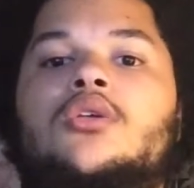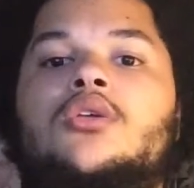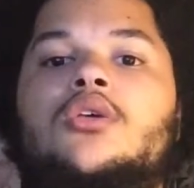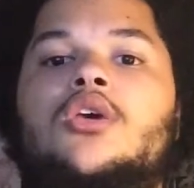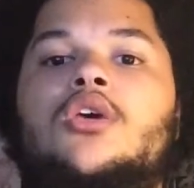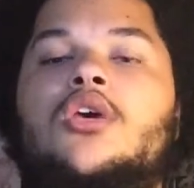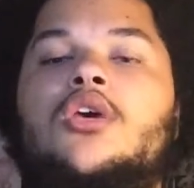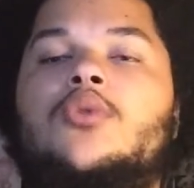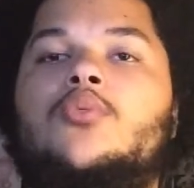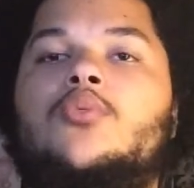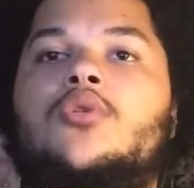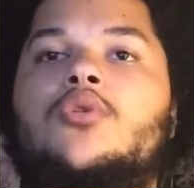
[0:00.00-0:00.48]

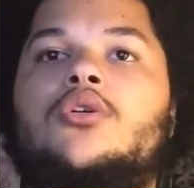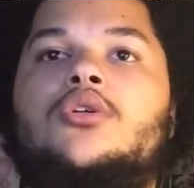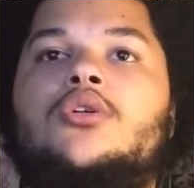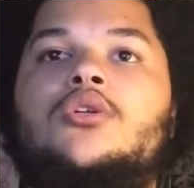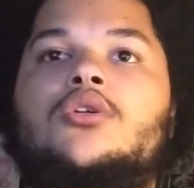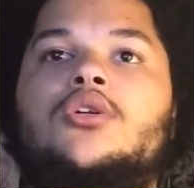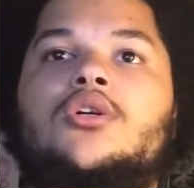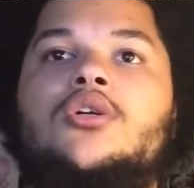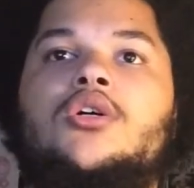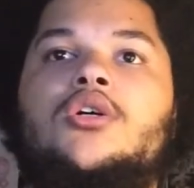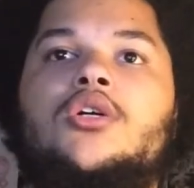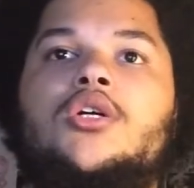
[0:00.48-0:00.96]
and wanted
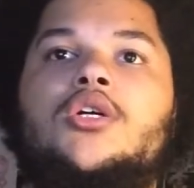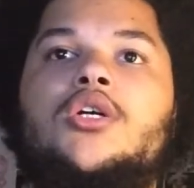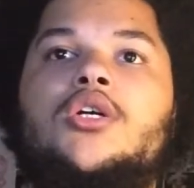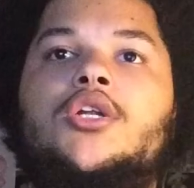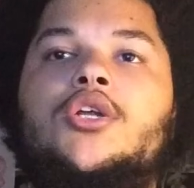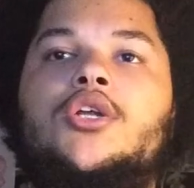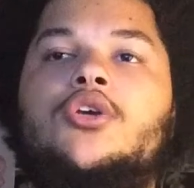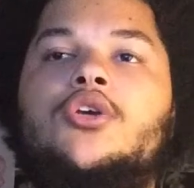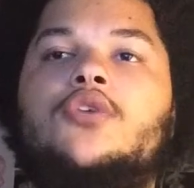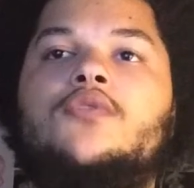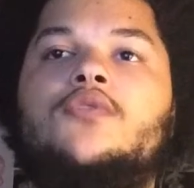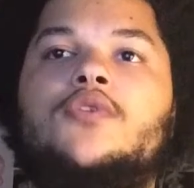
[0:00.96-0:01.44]
a good
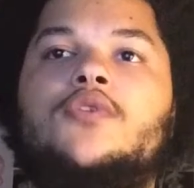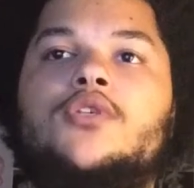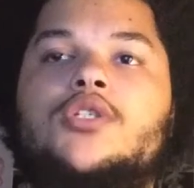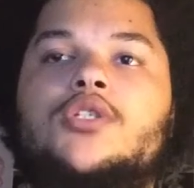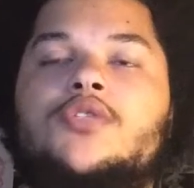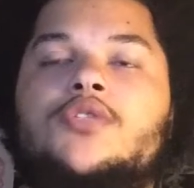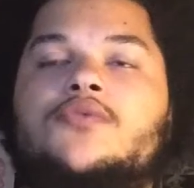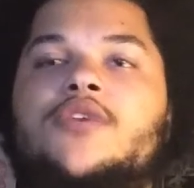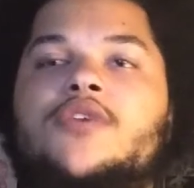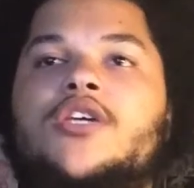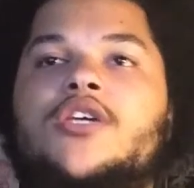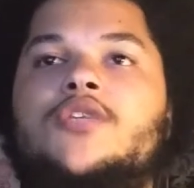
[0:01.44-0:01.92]
heel
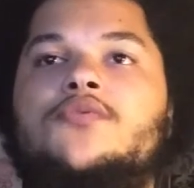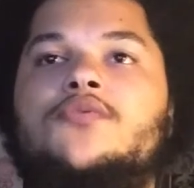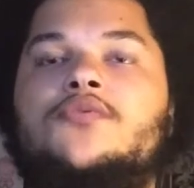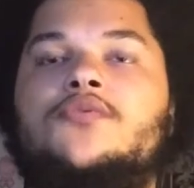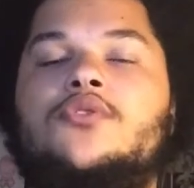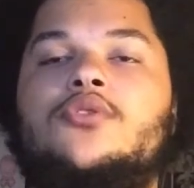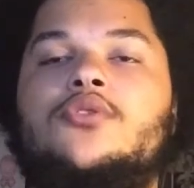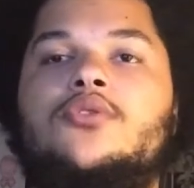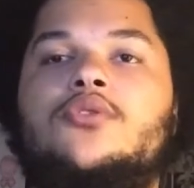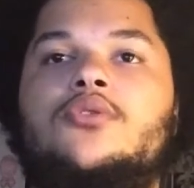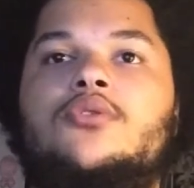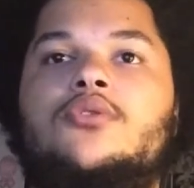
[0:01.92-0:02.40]
versus face
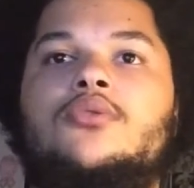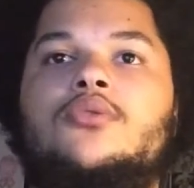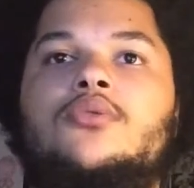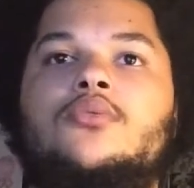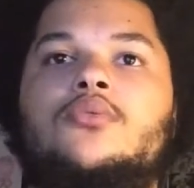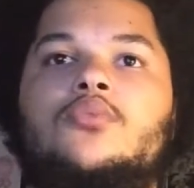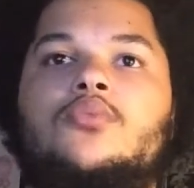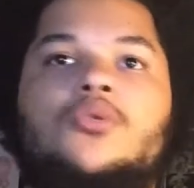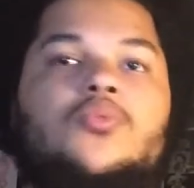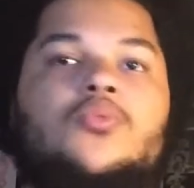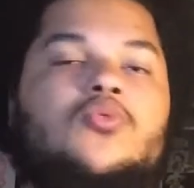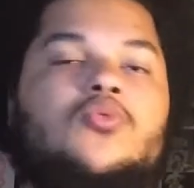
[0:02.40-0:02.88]
feud
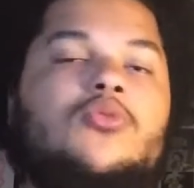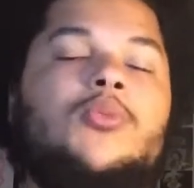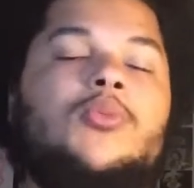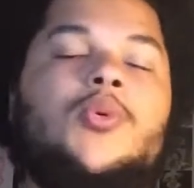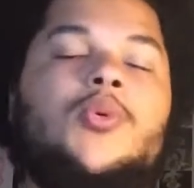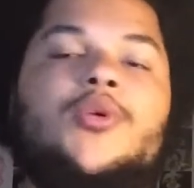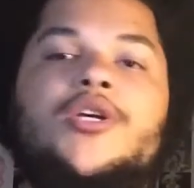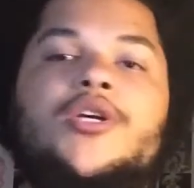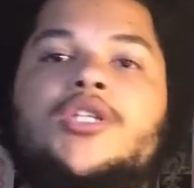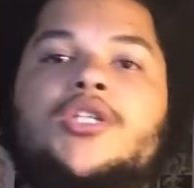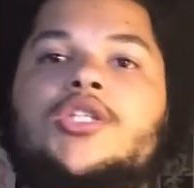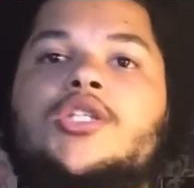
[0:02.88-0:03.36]
with Roman
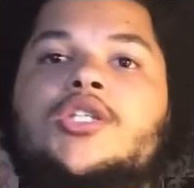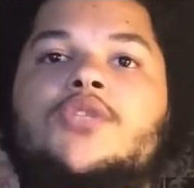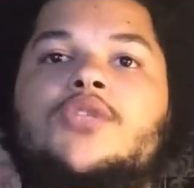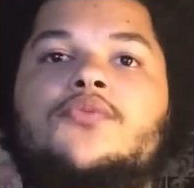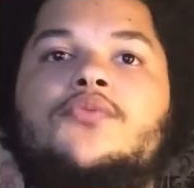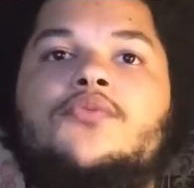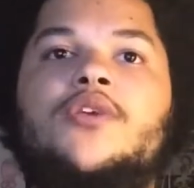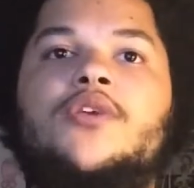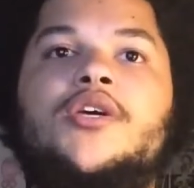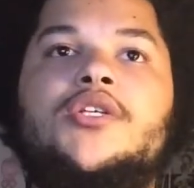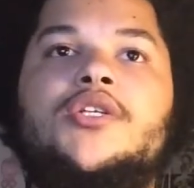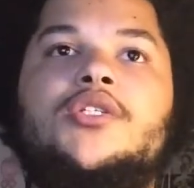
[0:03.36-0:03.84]
Reigns as the
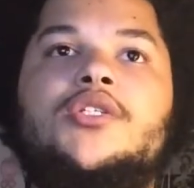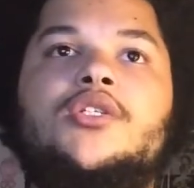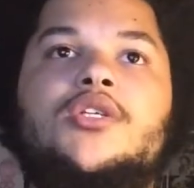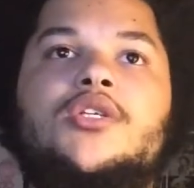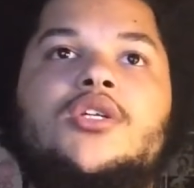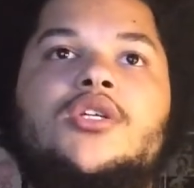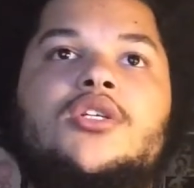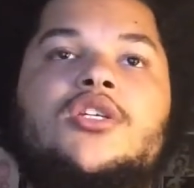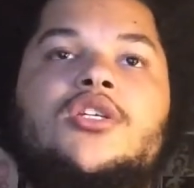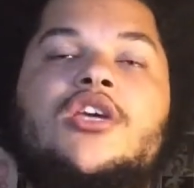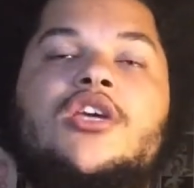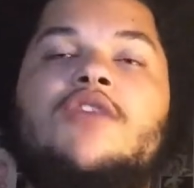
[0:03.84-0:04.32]
face,
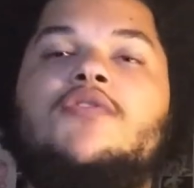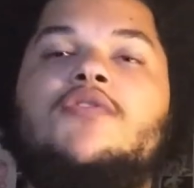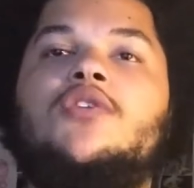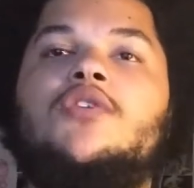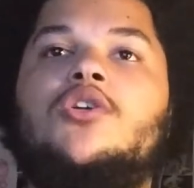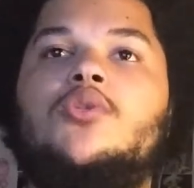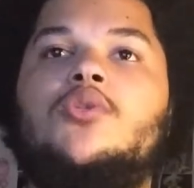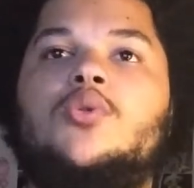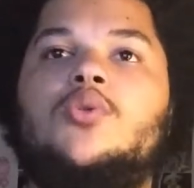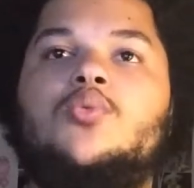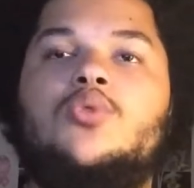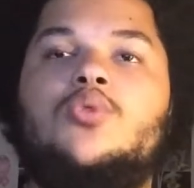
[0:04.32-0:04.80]
then Kevin
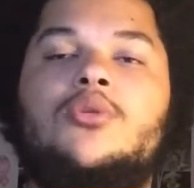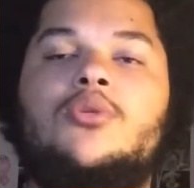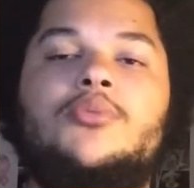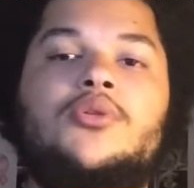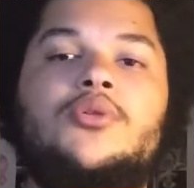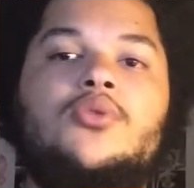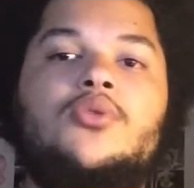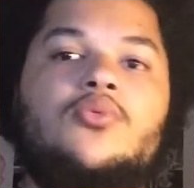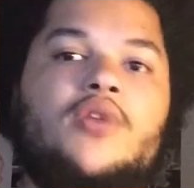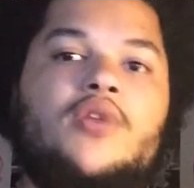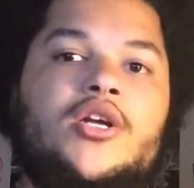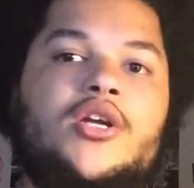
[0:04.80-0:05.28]
Owens would have been
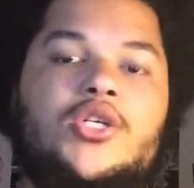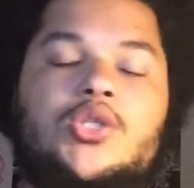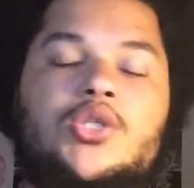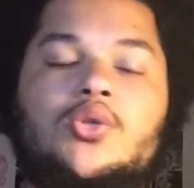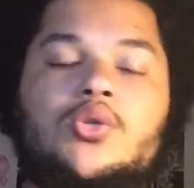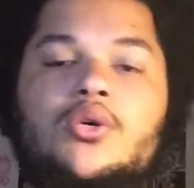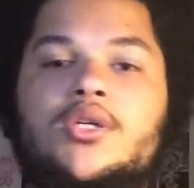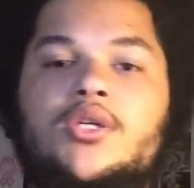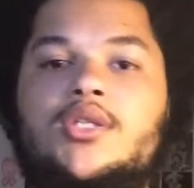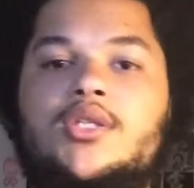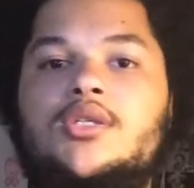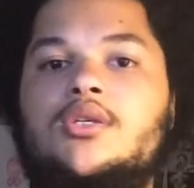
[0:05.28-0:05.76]
the right
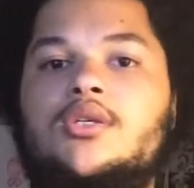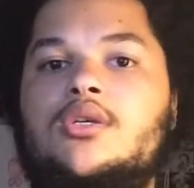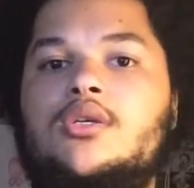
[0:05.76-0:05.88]
choice.